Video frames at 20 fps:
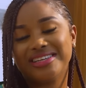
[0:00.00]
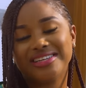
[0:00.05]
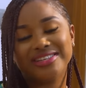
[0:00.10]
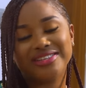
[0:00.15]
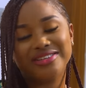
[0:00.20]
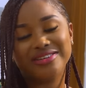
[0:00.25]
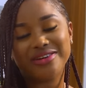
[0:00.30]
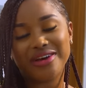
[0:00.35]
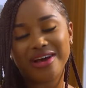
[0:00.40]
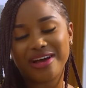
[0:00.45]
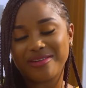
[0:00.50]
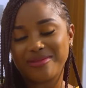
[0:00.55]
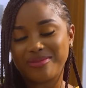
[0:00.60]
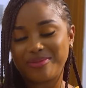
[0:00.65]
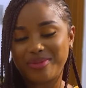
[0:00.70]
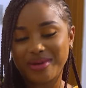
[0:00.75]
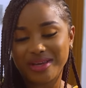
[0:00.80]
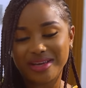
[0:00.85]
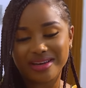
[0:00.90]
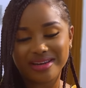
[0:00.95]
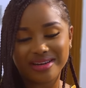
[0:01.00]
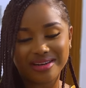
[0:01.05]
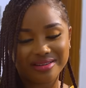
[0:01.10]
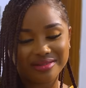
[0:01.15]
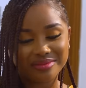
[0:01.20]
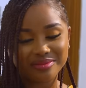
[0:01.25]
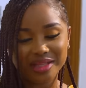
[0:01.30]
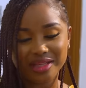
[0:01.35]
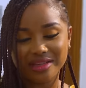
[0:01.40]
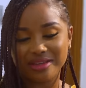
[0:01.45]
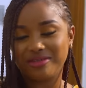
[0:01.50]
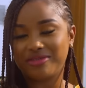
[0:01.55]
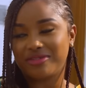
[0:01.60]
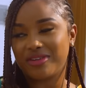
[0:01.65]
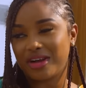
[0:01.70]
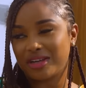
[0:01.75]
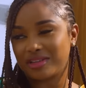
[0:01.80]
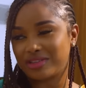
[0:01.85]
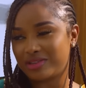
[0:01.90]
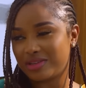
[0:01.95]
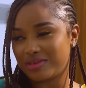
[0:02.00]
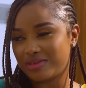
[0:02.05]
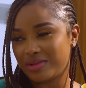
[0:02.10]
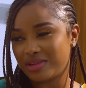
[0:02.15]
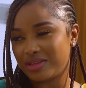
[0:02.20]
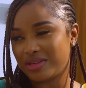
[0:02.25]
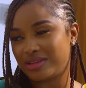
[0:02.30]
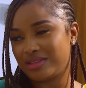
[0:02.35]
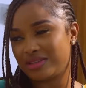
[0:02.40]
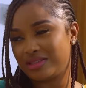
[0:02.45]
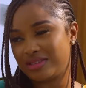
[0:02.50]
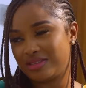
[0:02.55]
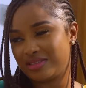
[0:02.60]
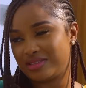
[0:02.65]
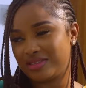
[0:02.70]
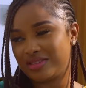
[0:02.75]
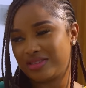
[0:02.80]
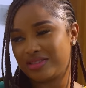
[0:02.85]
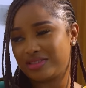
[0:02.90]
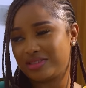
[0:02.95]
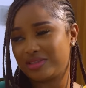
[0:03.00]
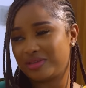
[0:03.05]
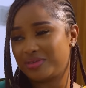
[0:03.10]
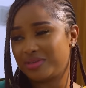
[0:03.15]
You have been, in fact, you're more than a sister to